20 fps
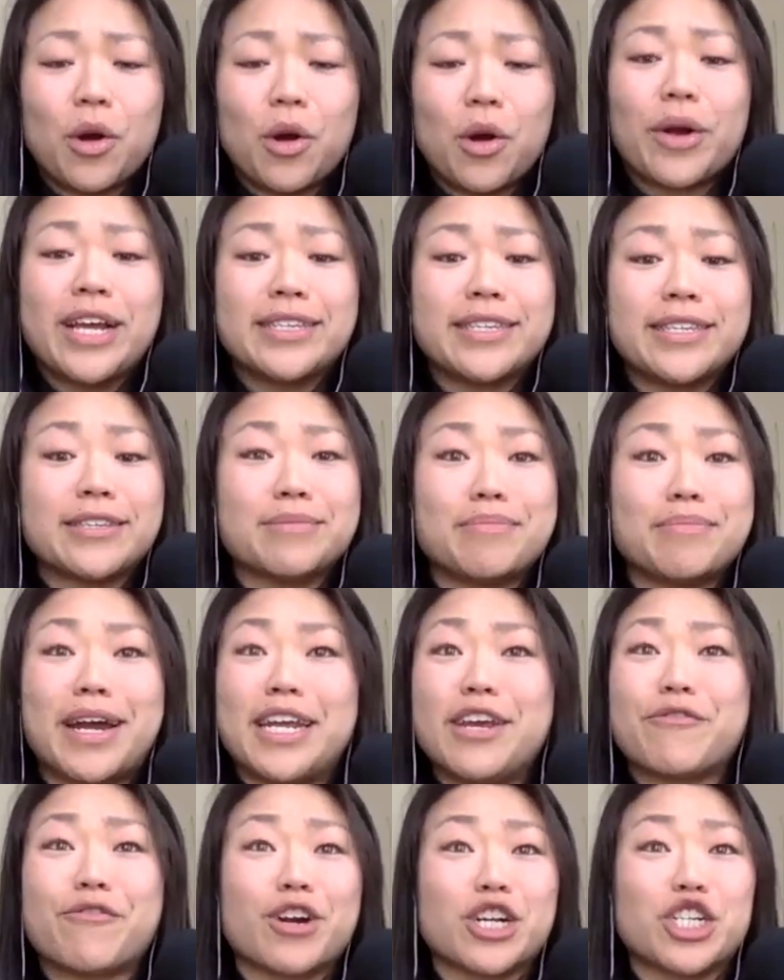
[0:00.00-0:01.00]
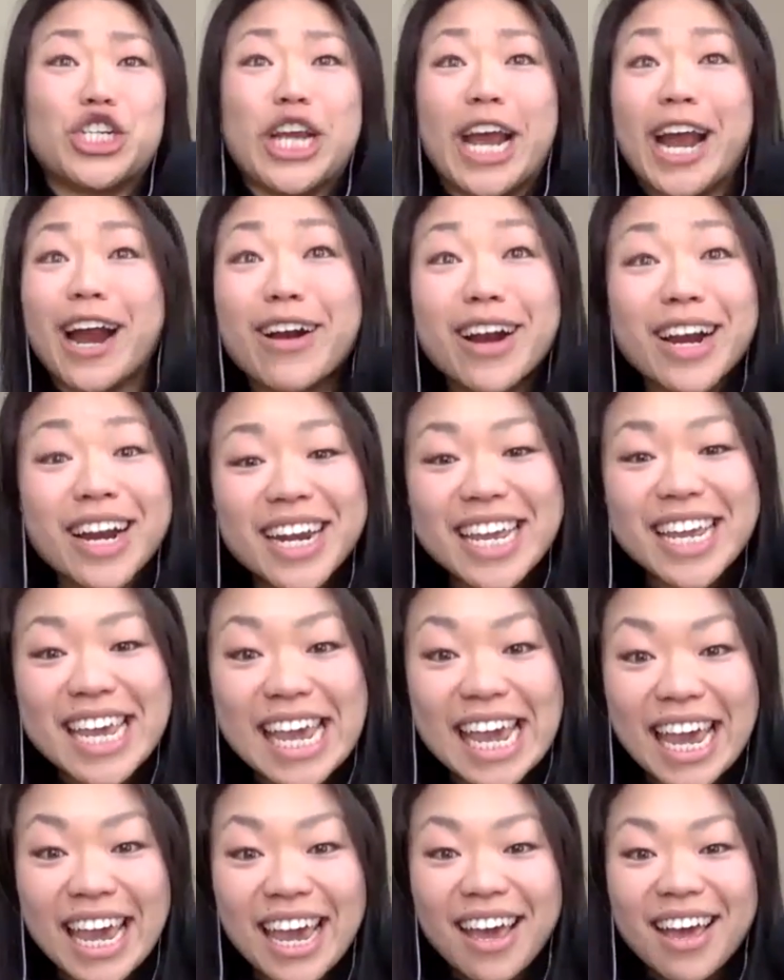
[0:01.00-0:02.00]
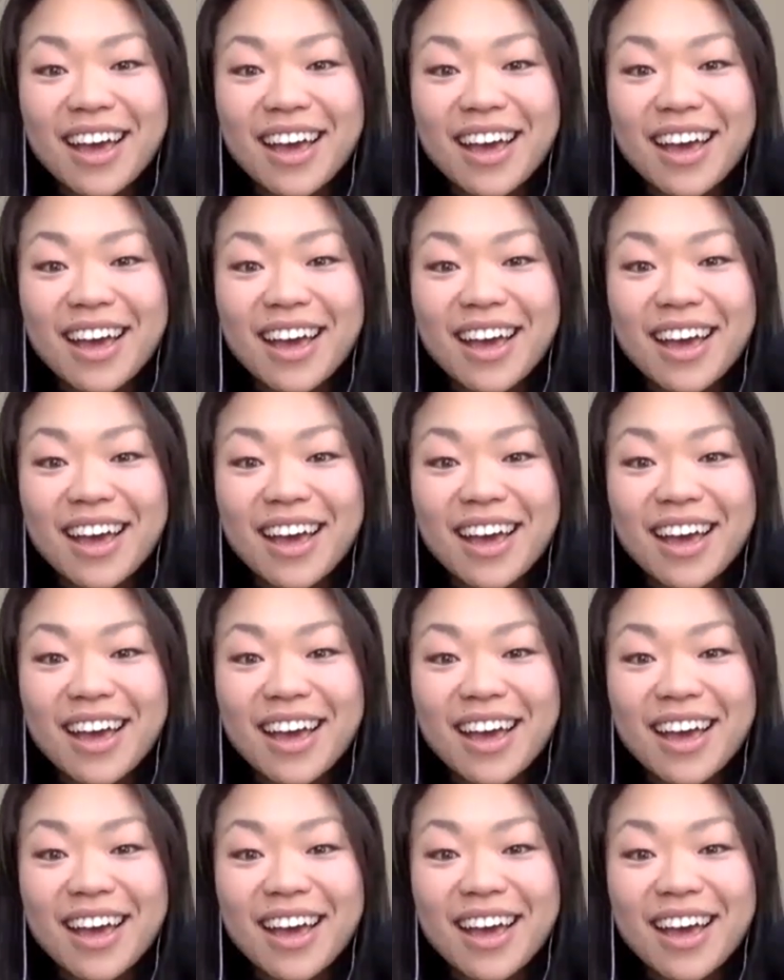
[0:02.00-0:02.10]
raises money for charity.